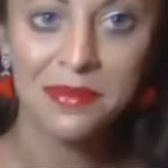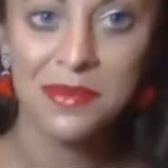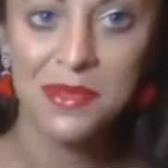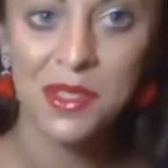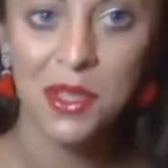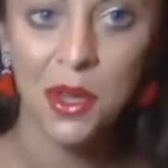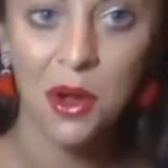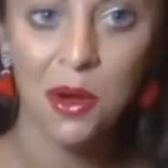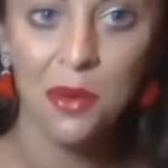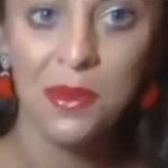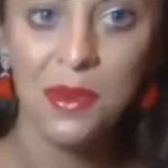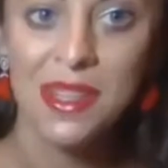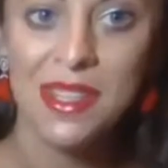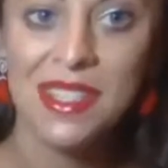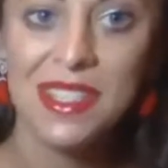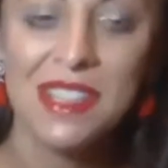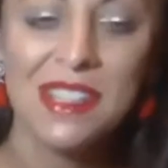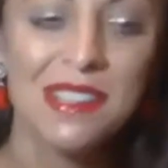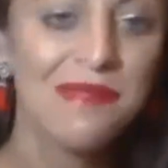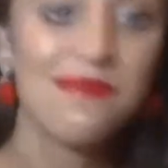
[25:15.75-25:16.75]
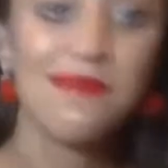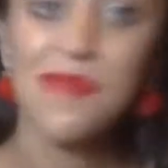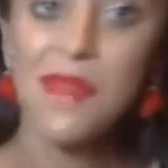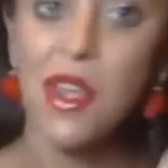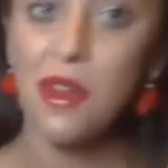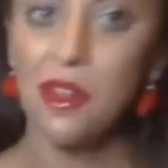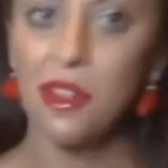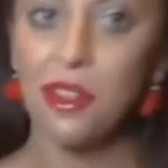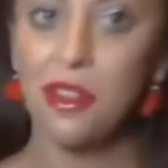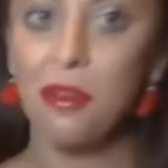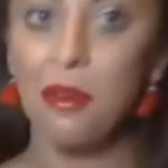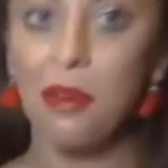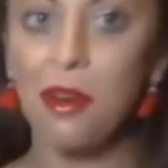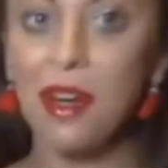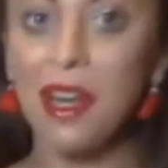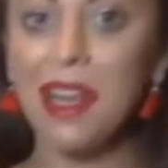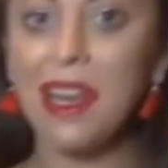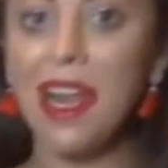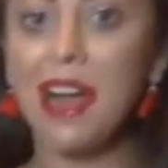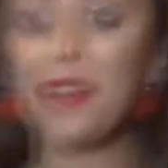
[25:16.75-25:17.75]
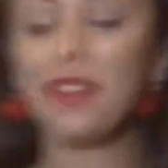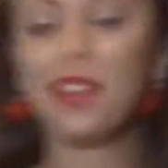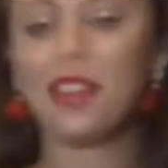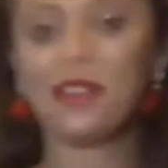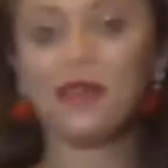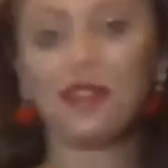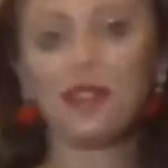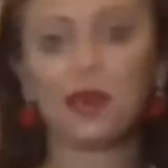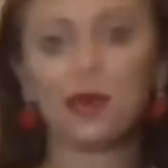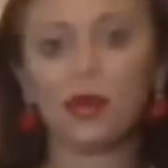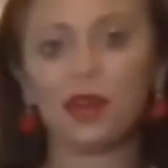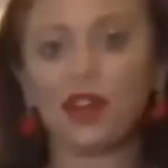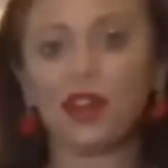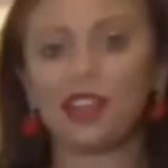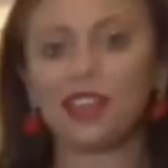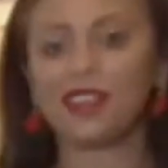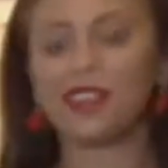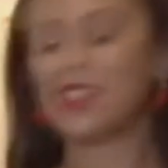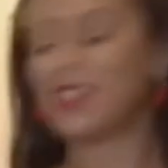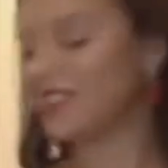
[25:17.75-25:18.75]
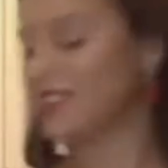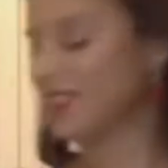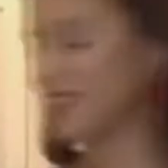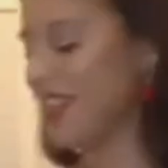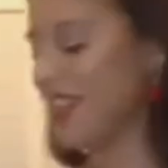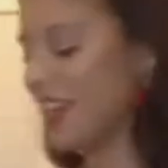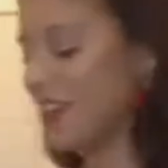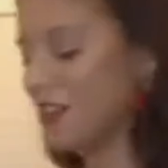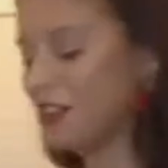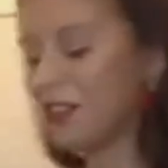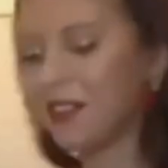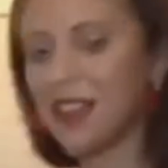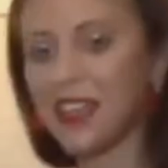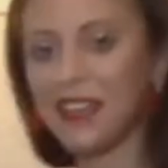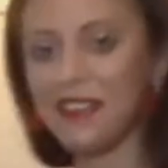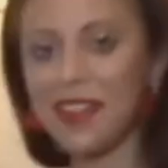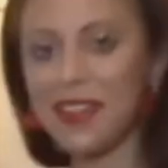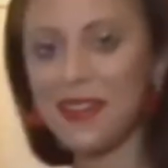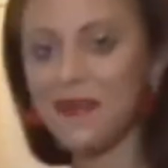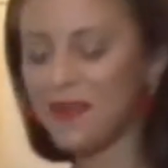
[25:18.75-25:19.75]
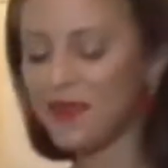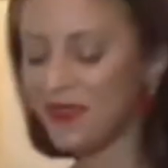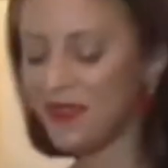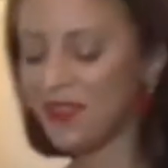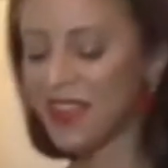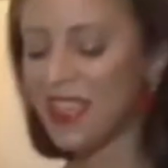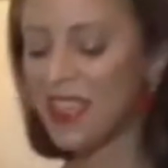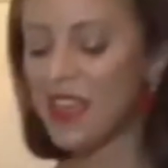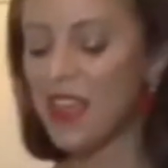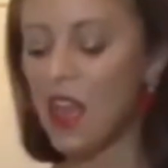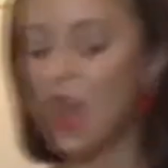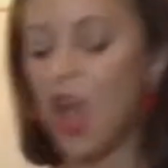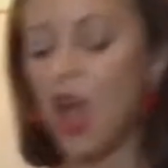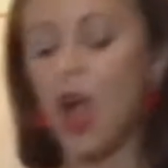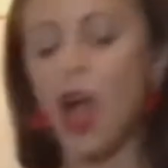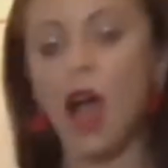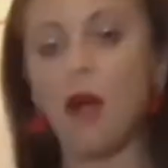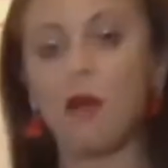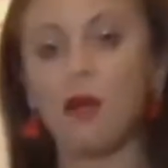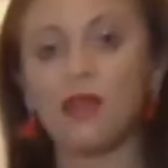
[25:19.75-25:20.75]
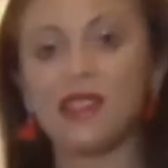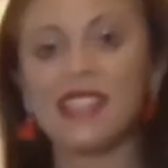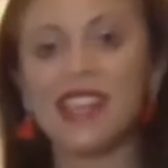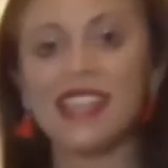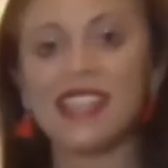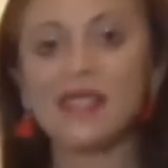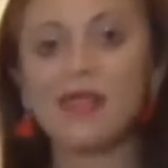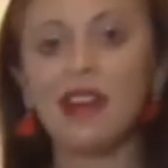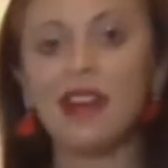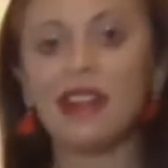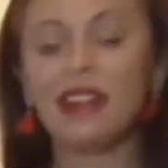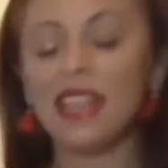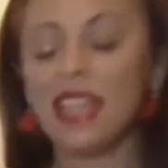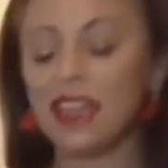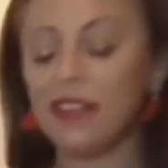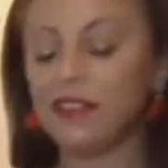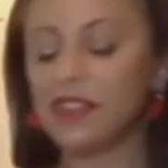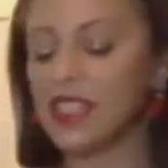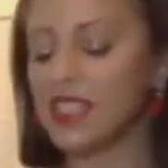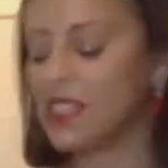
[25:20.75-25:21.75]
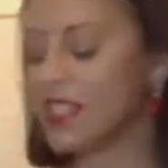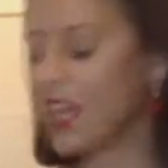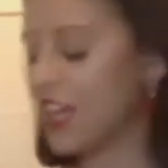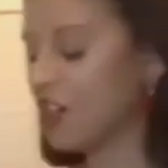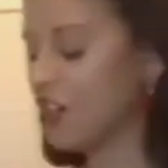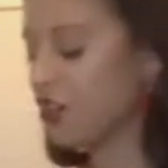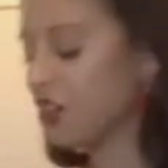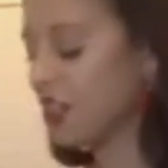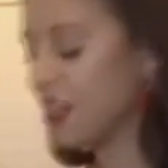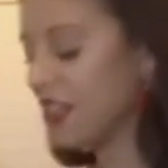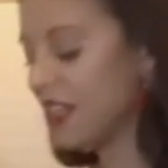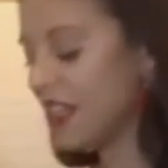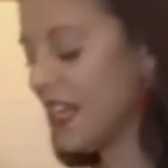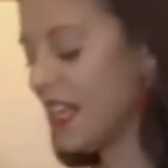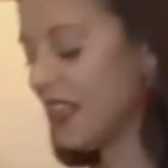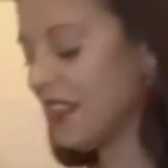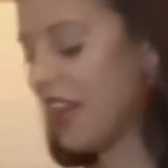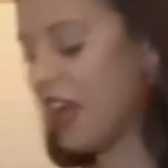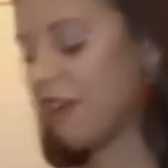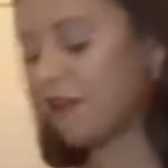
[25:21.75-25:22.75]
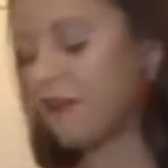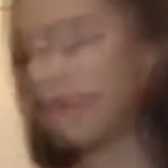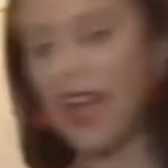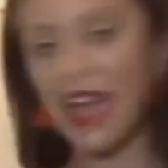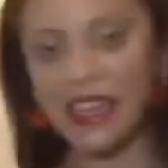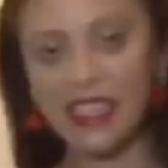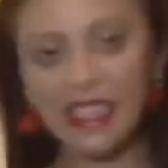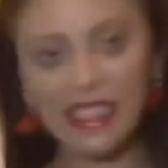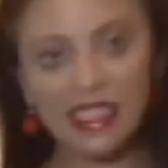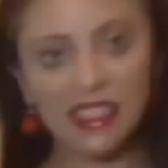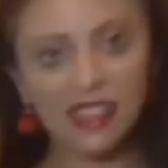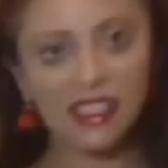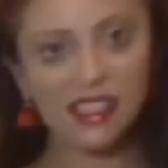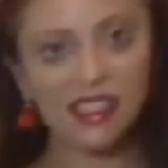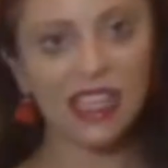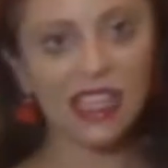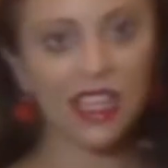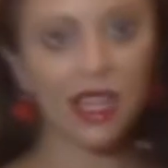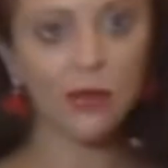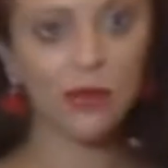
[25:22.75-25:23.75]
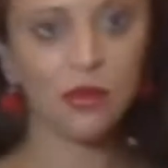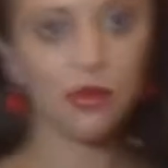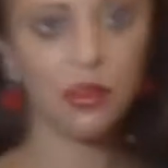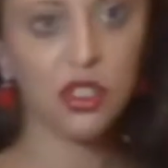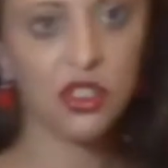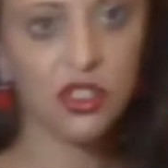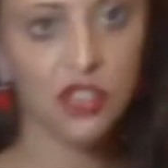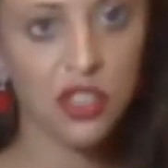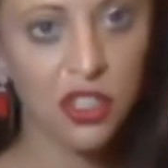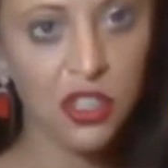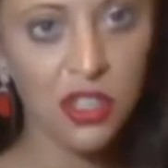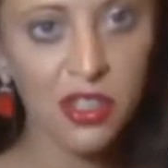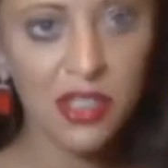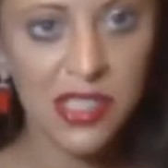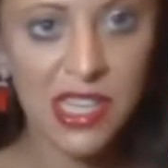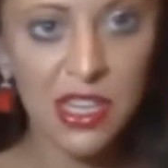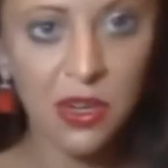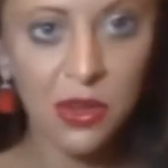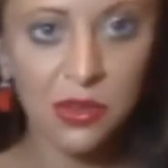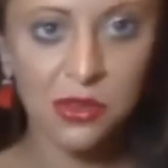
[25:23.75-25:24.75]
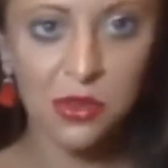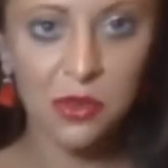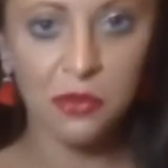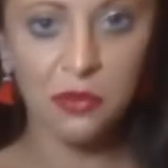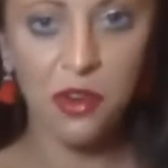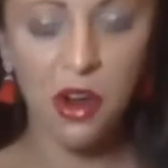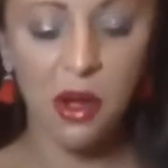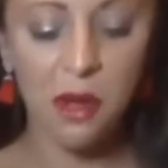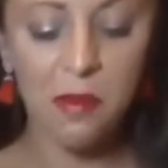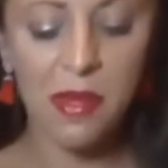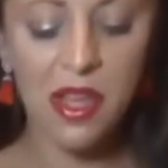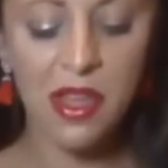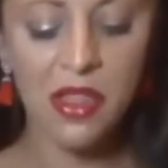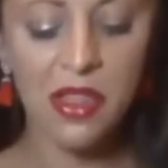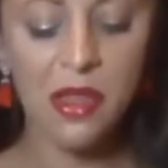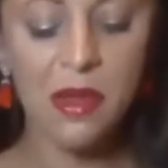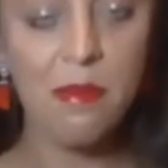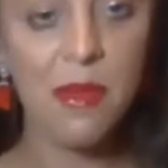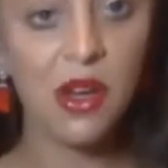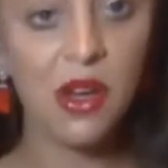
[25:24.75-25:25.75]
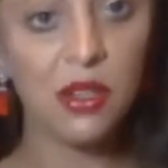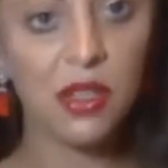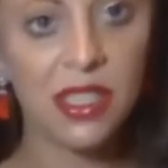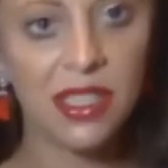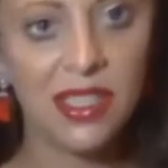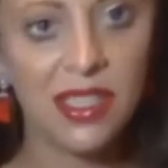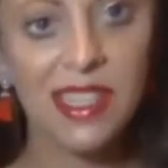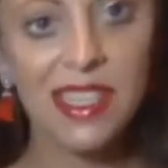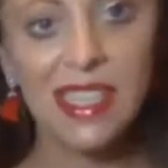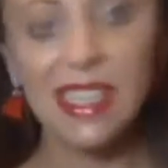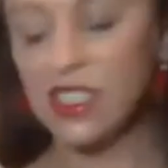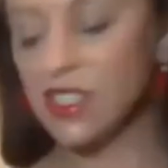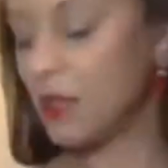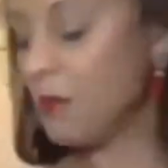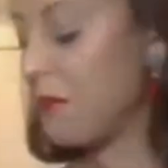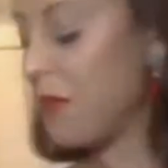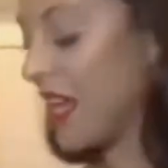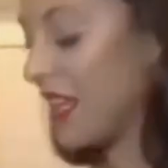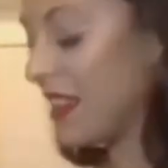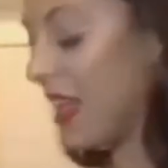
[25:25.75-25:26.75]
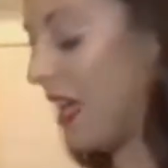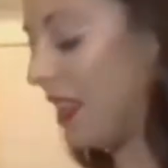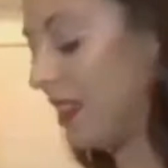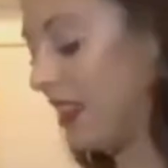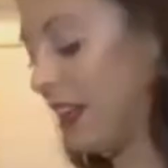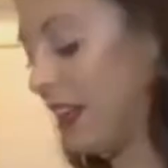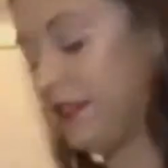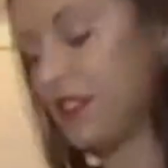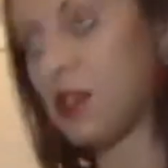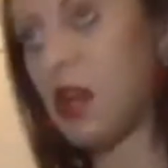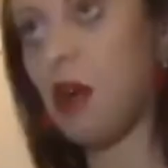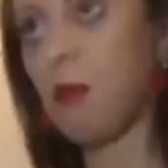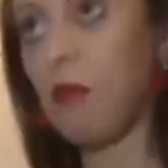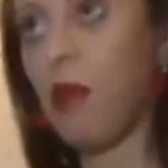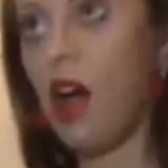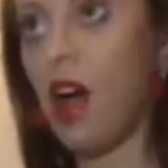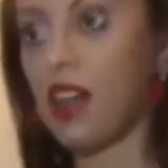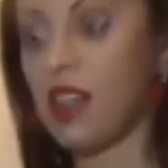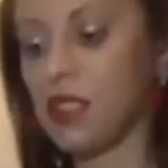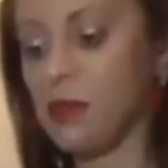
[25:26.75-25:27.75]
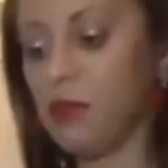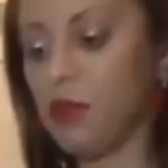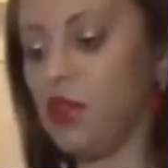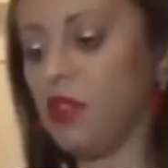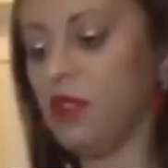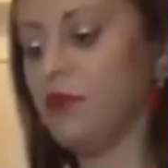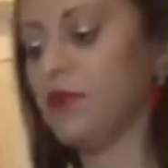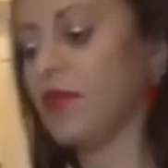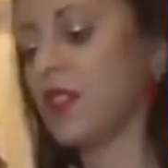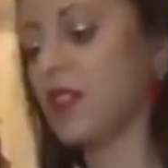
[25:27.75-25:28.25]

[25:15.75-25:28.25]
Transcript: So throwing that out there for the world, take it or leave it. What's nice about a lift is that you're going to need that fattiness that comes from the sugars and also from the milk to make that lift possible.